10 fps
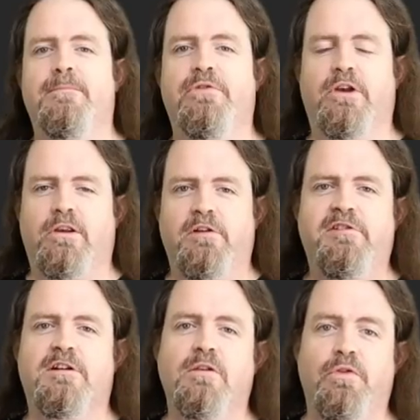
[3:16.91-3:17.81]
the
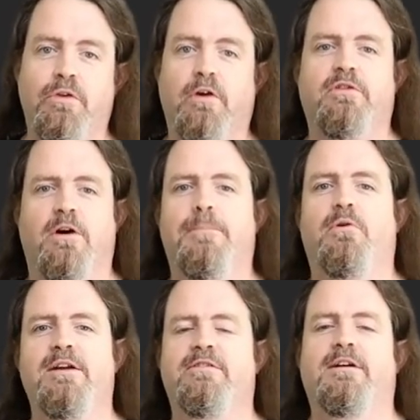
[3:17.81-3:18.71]
logical not
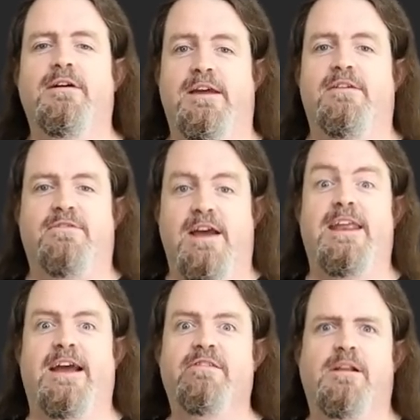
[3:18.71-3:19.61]
operator is an
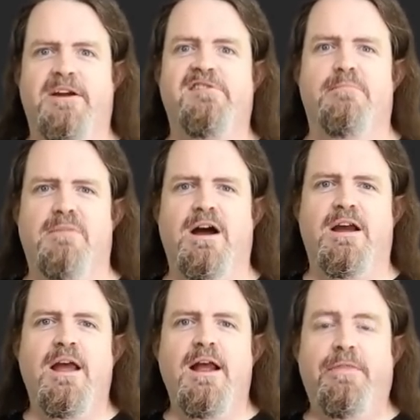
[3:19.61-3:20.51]
exclamation mark.